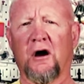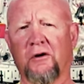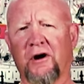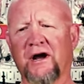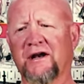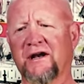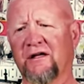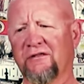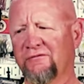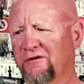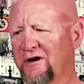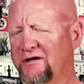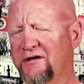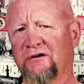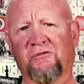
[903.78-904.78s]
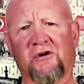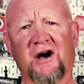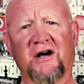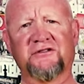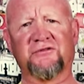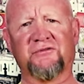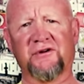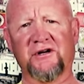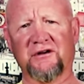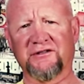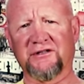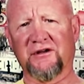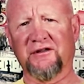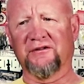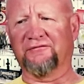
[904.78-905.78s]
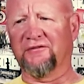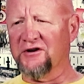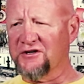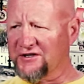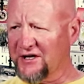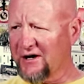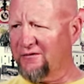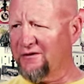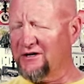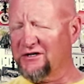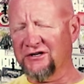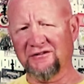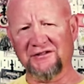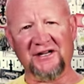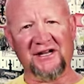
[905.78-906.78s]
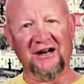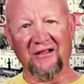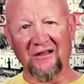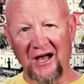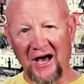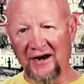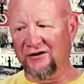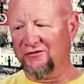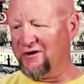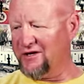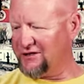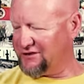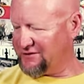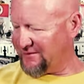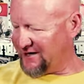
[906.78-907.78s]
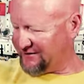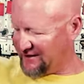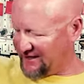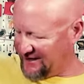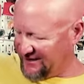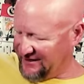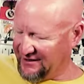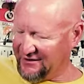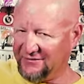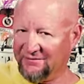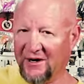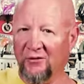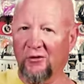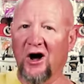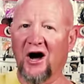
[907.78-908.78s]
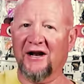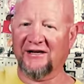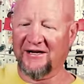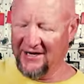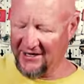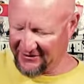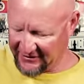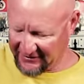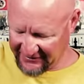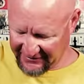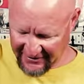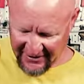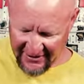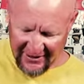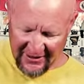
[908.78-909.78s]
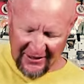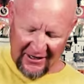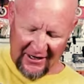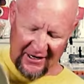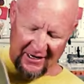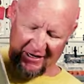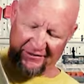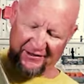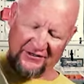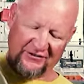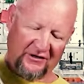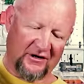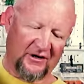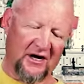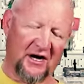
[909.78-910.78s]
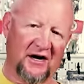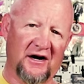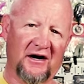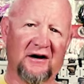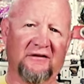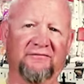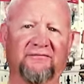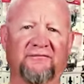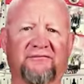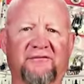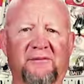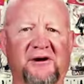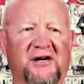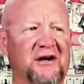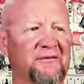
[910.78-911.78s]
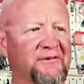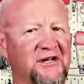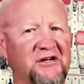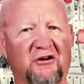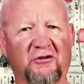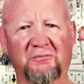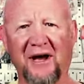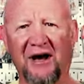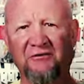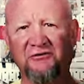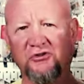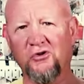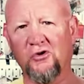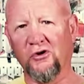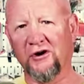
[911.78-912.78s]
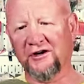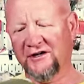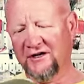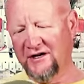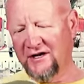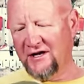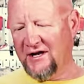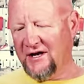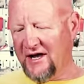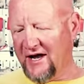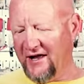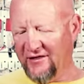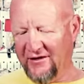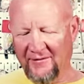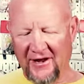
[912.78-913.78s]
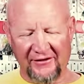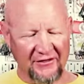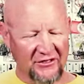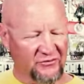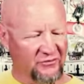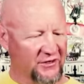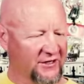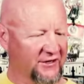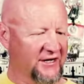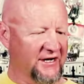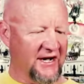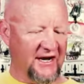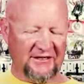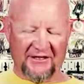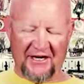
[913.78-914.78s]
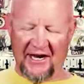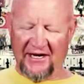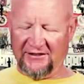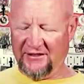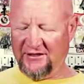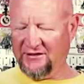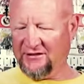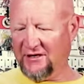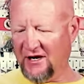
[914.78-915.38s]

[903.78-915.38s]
All right, now that we're on to rods and reels, the first thing I want to show, because I get a lot of questions about that, is my rod cases. And these are from a company called Mountain Cork, and they make these really nice cases.